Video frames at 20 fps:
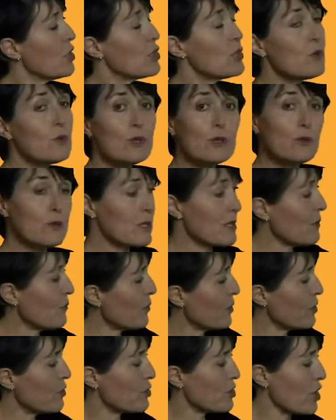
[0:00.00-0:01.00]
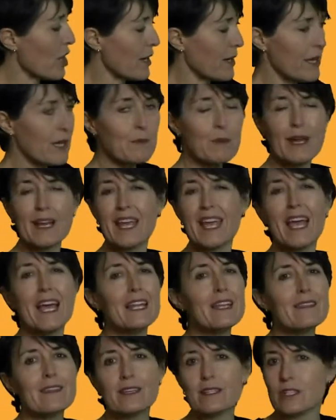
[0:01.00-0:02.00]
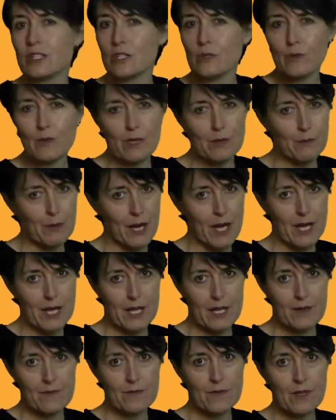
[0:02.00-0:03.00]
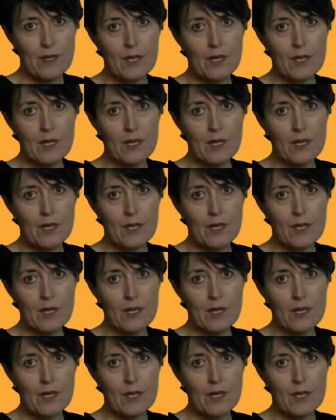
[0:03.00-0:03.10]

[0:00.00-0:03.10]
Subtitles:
You use him when you're talking about anything to do with the body.